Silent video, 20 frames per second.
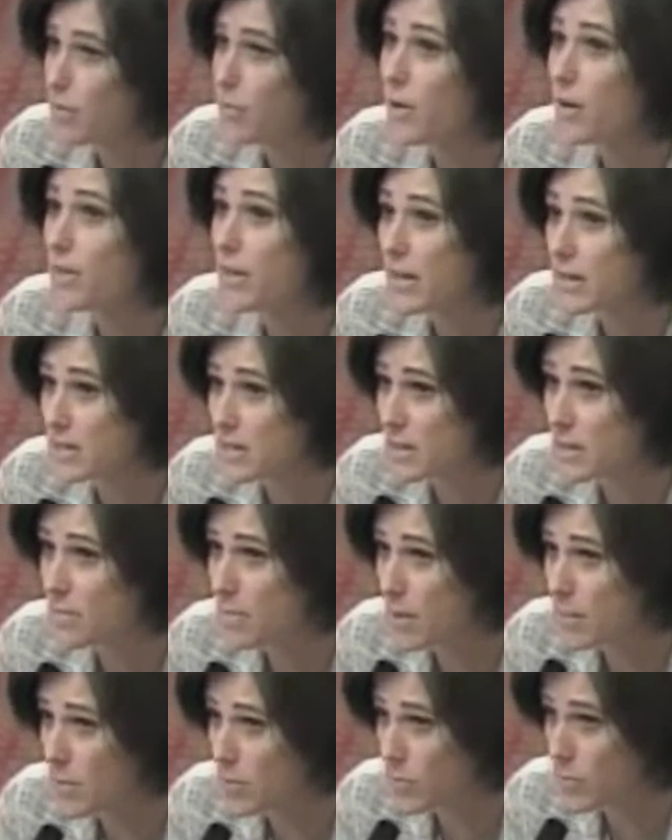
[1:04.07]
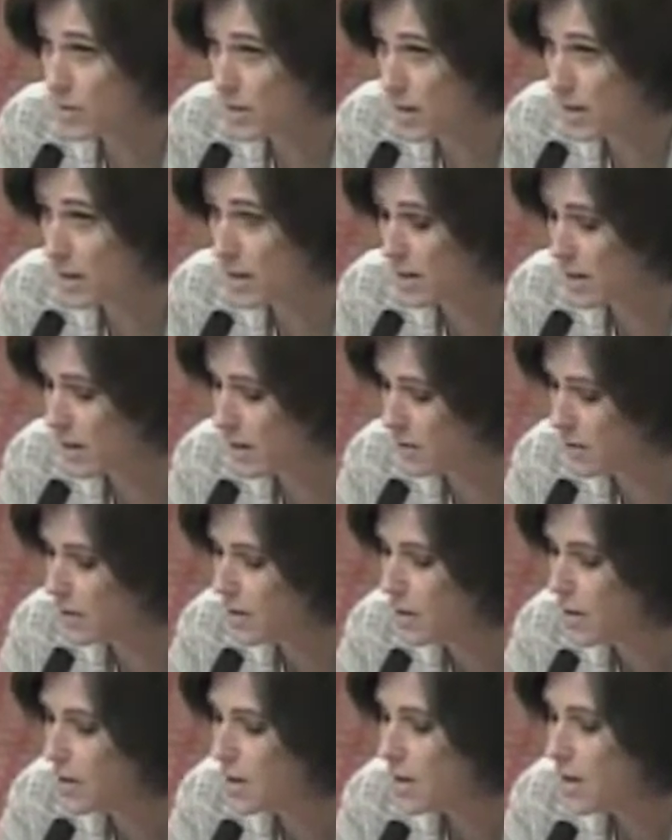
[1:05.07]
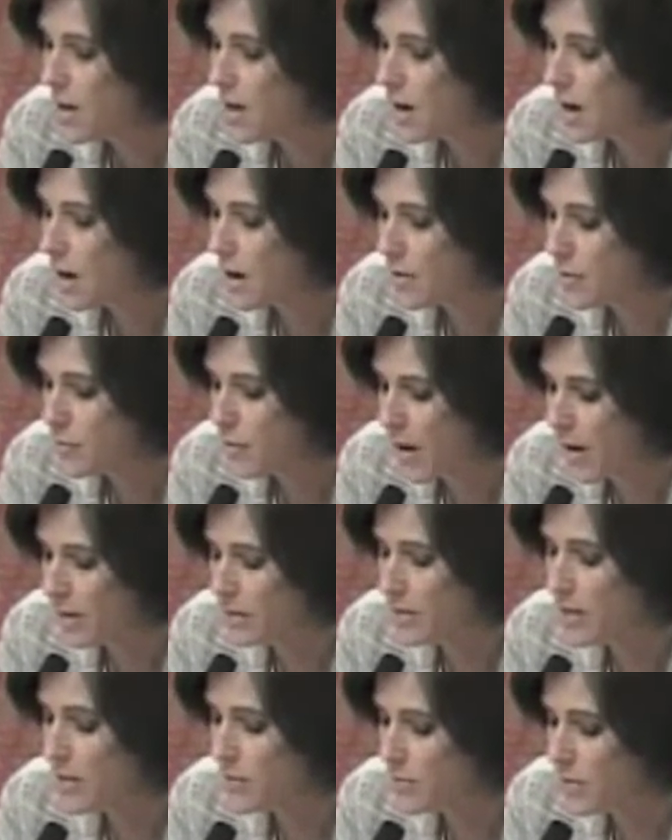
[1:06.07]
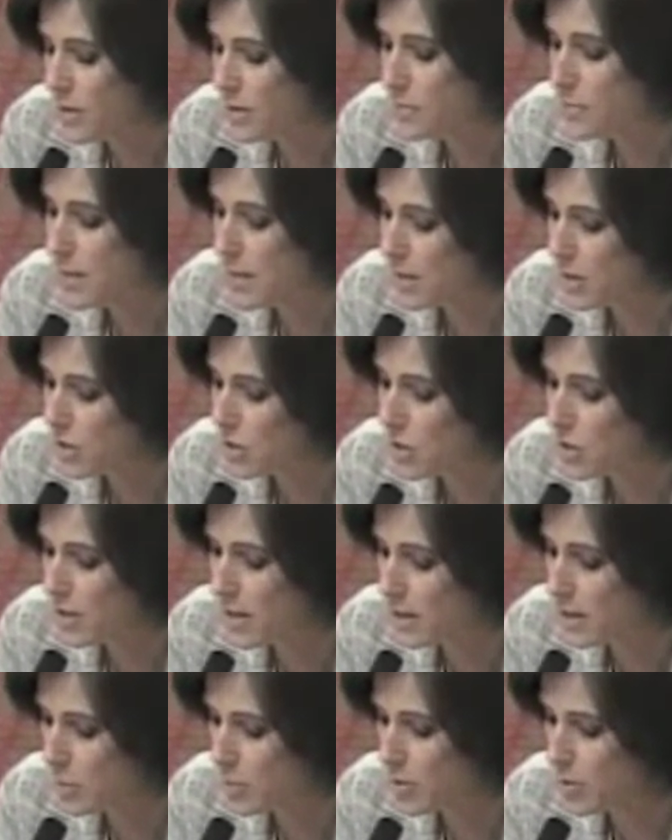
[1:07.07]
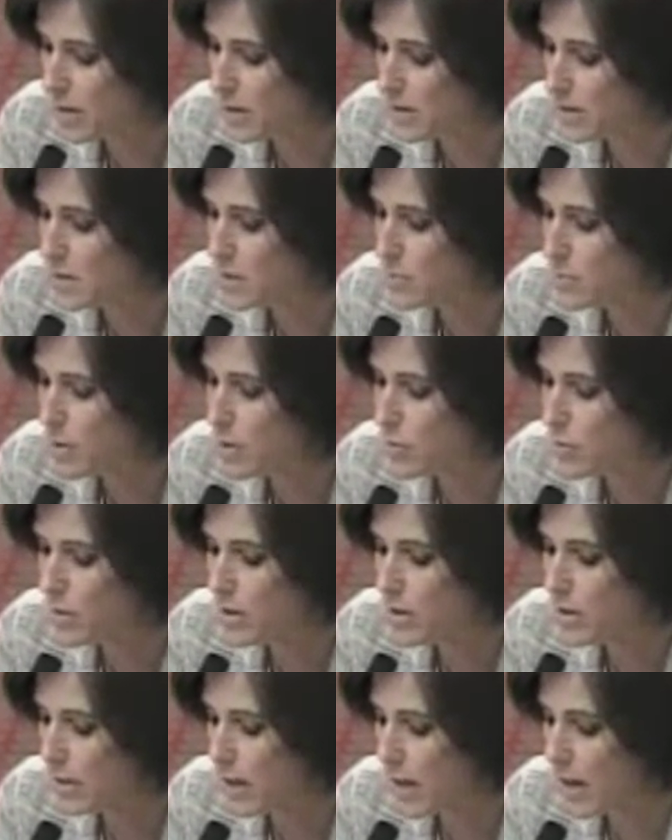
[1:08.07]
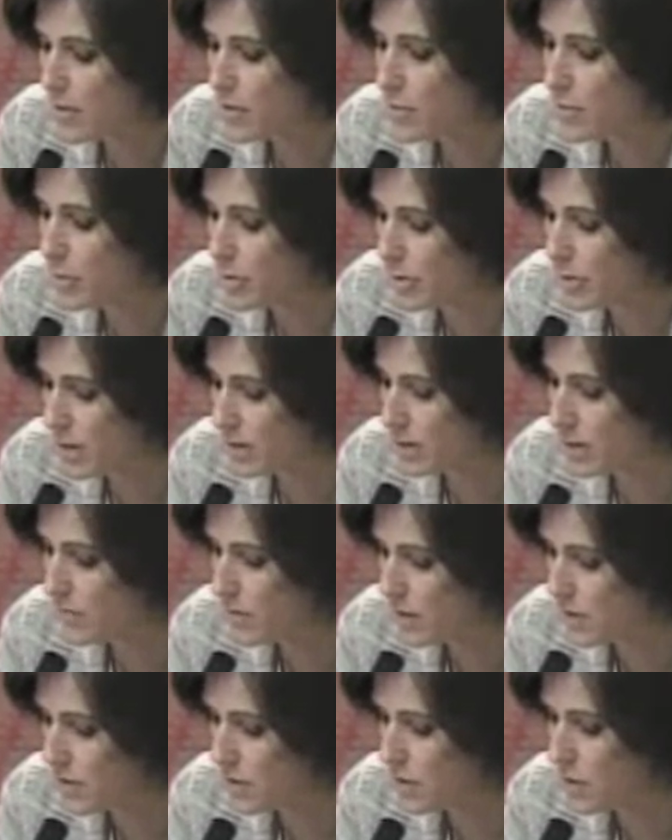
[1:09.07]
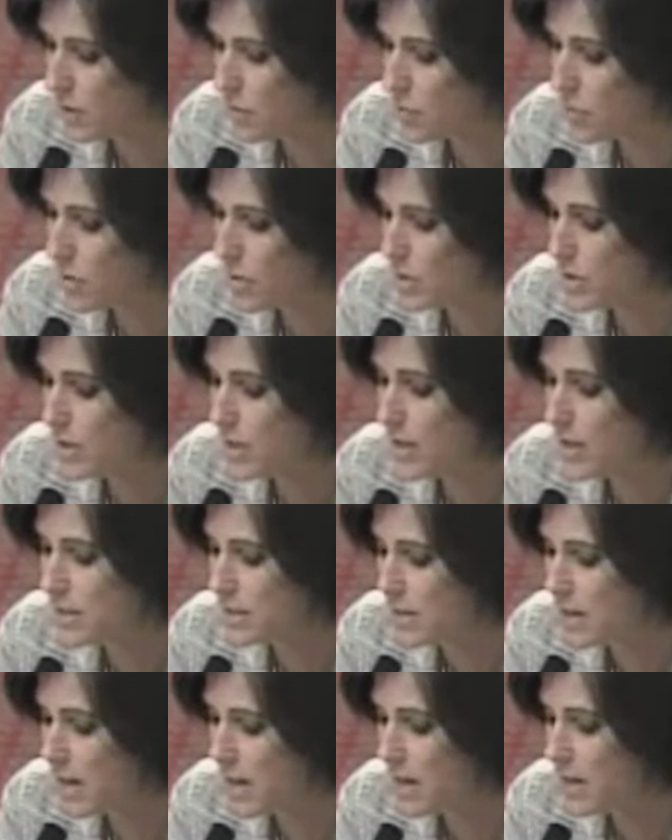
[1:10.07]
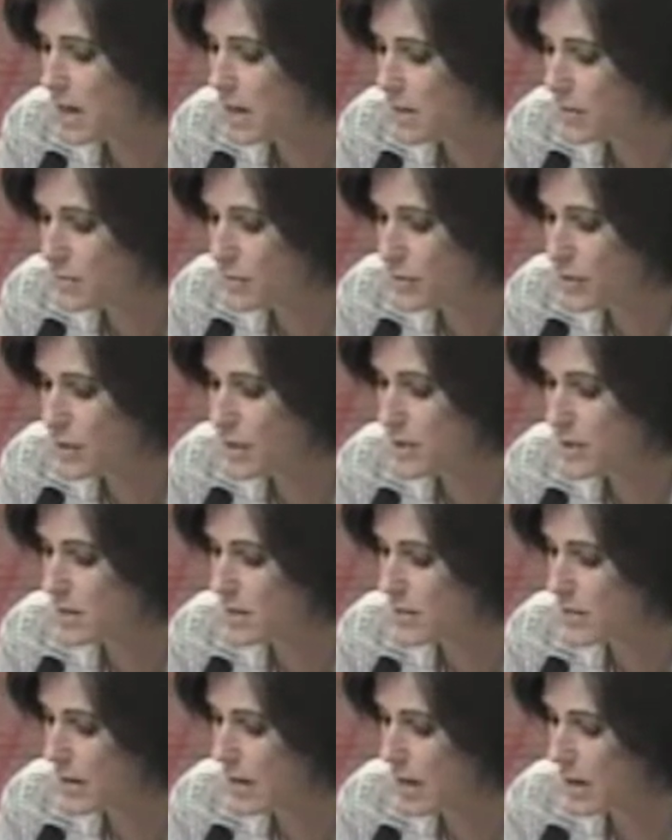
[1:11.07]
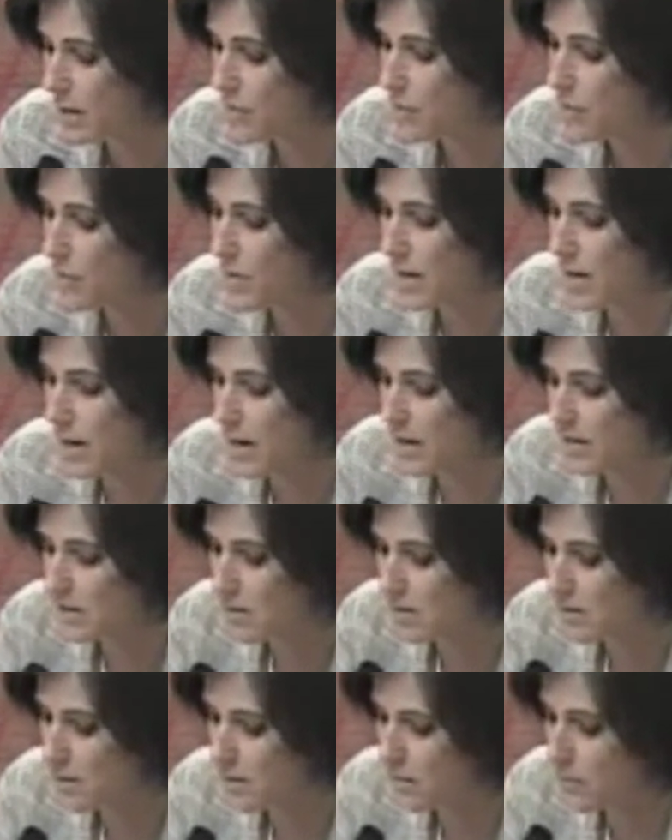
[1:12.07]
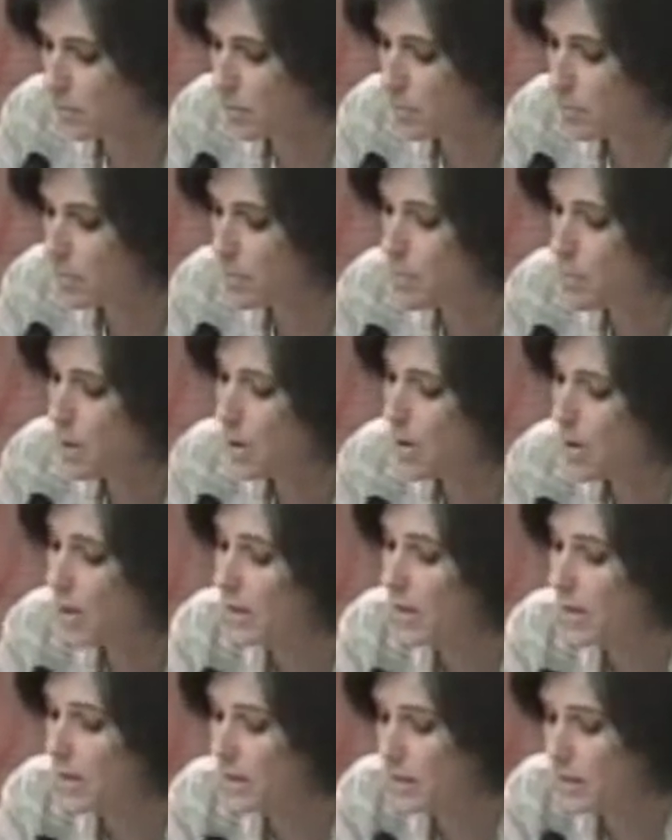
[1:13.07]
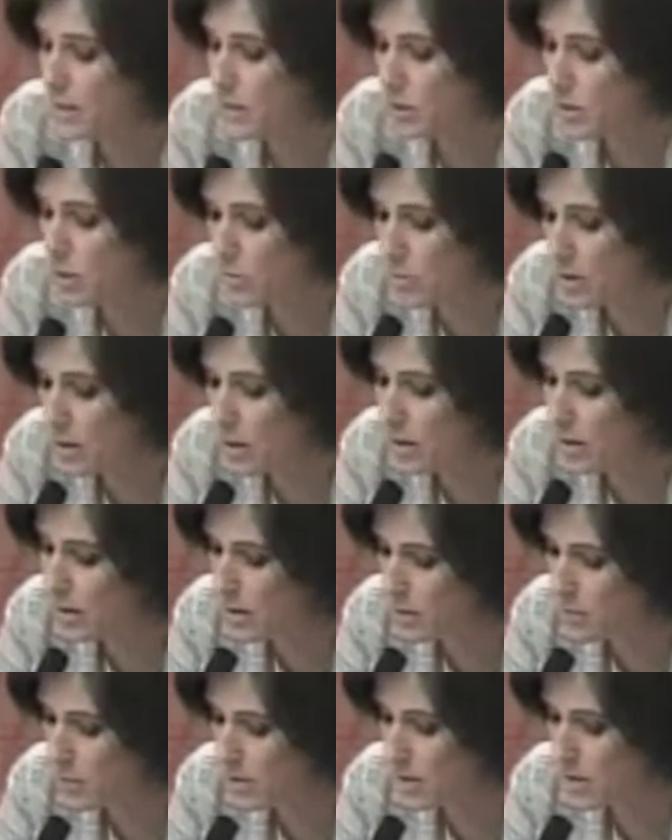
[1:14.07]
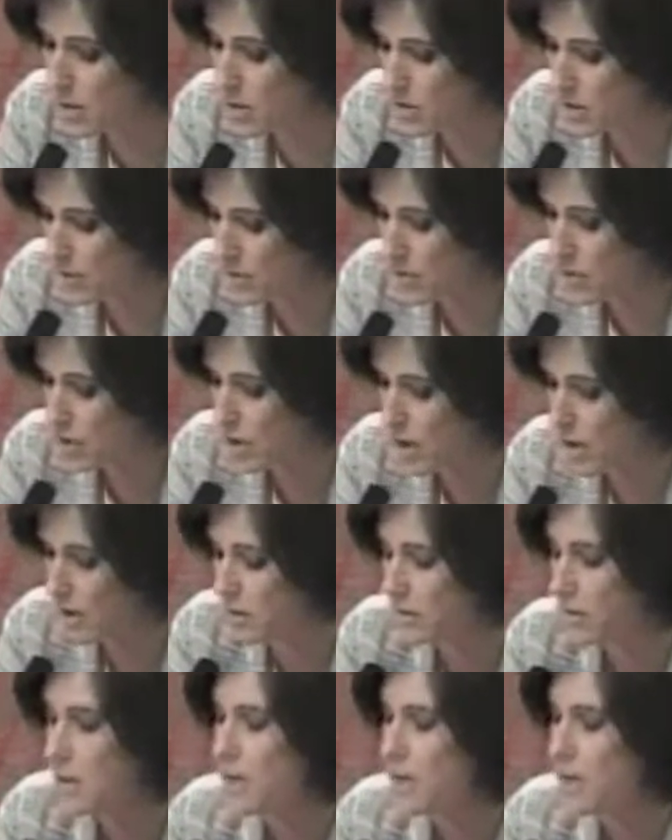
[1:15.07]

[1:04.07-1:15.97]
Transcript: way, that's the amendment we're taking out. Finally, if an abduction takes place, the bill would allow the protective custody warrant to contain a freeze on the California assets of the party alleged to be in possession of the child.